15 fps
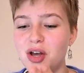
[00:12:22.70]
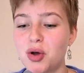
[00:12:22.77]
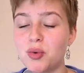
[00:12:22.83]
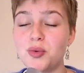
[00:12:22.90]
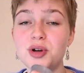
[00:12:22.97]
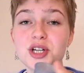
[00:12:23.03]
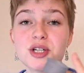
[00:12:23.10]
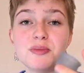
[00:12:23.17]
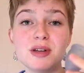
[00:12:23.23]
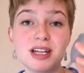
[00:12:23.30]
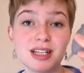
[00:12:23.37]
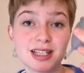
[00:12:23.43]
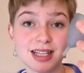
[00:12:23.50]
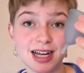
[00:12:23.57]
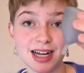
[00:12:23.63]
which
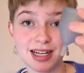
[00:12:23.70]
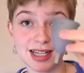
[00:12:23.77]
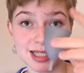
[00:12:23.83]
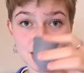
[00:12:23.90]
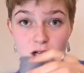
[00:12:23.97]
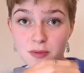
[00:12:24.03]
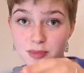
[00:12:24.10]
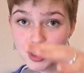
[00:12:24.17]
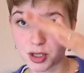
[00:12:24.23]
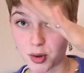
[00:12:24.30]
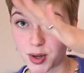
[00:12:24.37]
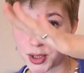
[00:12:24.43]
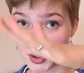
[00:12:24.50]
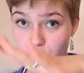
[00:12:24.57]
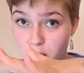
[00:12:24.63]
means that this cup is
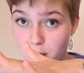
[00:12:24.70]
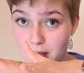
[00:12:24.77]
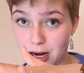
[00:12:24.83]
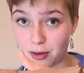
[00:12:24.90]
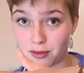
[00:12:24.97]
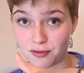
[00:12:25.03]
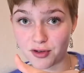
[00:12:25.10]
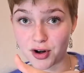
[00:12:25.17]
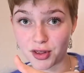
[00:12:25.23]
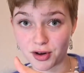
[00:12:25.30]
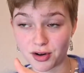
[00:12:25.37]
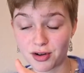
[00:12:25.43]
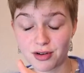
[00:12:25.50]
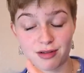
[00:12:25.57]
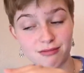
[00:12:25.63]
going to come down
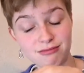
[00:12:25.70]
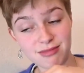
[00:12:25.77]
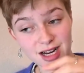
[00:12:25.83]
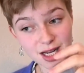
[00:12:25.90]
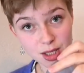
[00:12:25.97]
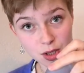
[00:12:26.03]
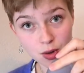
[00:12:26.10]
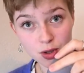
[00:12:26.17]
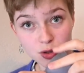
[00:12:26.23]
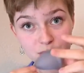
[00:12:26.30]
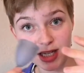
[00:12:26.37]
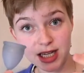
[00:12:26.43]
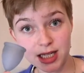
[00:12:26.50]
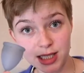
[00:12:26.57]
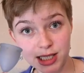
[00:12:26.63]
further and it's going to
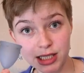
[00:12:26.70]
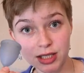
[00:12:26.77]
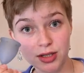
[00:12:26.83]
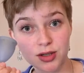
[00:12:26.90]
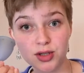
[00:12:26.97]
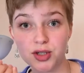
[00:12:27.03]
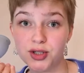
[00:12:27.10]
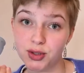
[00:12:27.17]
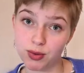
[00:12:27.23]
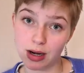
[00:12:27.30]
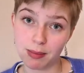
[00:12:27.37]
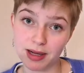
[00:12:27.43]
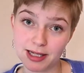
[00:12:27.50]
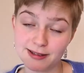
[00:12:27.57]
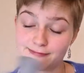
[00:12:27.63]
be easier to grab
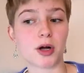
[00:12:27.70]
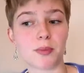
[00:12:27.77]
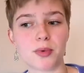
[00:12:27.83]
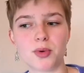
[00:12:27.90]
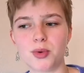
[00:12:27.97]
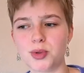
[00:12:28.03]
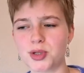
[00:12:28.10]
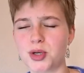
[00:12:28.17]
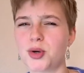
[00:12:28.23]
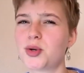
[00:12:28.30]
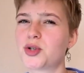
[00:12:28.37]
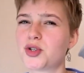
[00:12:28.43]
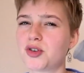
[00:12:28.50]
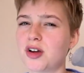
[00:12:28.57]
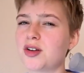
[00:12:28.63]
it. Also,
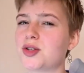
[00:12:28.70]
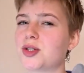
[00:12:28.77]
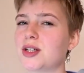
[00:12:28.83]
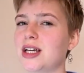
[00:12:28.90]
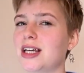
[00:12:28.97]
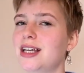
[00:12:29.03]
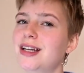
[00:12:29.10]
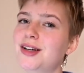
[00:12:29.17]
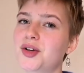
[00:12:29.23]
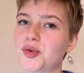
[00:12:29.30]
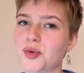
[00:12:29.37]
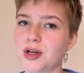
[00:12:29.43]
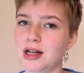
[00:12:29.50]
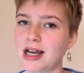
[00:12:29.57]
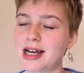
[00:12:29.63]
try to stay
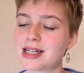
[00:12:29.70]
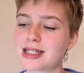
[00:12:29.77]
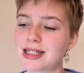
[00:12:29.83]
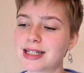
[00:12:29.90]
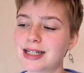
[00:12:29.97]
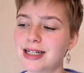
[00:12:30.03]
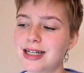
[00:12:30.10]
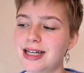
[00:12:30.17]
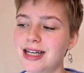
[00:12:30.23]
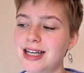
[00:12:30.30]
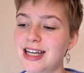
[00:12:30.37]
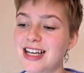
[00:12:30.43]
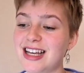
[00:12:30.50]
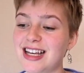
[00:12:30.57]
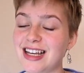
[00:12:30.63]
relaxed.
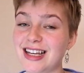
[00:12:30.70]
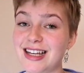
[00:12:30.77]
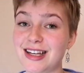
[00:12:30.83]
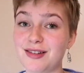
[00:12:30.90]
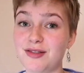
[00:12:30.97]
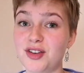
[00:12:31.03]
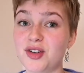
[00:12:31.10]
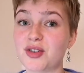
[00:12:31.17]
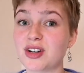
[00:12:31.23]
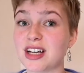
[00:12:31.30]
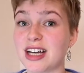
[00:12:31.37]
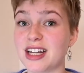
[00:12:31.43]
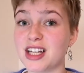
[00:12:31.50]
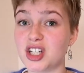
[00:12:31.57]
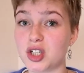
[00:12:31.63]
If you're
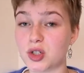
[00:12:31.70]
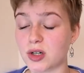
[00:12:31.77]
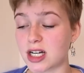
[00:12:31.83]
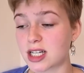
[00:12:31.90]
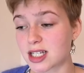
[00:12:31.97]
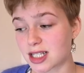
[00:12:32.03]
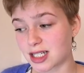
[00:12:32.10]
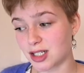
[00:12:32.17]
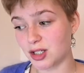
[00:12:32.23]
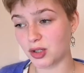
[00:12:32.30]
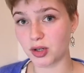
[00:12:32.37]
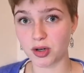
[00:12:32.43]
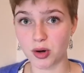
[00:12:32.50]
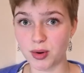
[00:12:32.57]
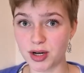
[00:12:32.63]
getting stressed, you're
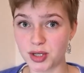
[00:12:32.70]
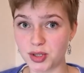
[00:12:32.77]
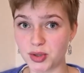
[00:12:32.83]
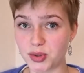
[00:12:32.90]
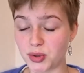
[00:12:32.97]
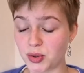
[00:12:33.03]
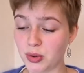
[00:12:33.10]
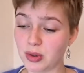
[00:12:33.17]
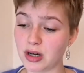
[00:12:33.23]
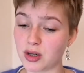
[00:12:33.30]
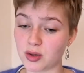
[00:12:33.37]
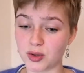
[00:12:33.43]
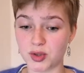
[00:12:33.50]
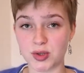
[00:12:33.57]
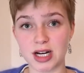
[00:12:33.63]
going to
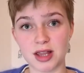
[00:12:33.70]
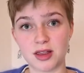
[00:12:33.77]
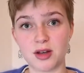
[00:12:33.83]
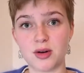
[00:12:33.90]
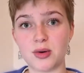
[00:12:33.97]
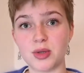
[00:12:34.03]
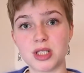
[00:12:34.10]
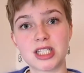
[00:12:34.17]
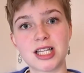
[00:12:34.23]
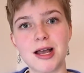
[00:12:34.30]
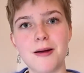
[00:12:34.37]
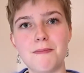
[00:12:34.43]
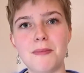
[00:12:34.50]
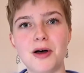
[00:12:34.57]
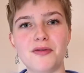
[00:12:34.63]
contract those
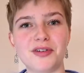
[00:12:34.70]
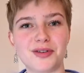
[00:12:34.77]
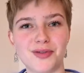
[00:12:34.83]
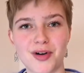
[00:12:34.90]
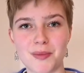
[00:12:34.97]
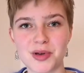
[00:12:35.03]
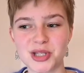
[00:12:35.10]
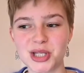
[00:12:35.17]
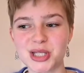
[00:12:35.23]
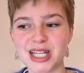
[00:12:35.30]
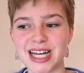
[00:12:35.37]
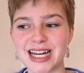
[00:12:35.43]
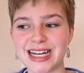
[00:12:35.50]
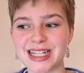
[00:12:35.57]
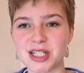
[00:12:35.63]
pelvic floor muscles
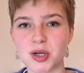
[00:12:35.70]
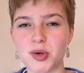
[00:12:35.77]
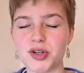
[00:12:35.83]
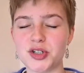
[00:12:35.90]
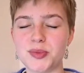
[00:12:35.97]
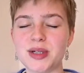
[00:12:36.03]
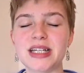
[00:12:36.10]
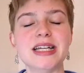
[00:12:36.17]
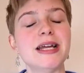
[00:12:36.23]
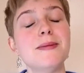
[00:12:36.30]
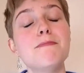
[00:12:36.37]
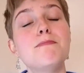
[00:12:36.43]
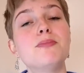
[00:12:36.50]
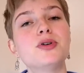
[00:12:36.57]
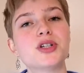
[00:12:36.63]
and it's going to be
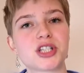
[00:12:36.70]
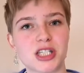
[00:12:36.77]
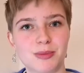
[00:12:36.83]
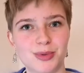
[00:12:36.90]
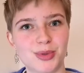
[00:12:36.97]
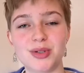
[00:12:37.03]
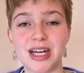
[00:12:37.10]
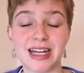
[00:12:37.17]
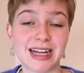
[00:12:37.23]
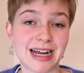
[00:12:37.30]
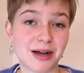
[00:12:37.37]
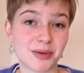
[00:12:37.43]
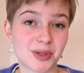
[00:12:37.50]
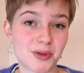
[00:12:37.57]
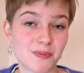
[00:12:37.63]
impossible to get it
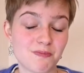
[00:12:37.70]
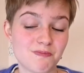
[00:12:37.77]
out.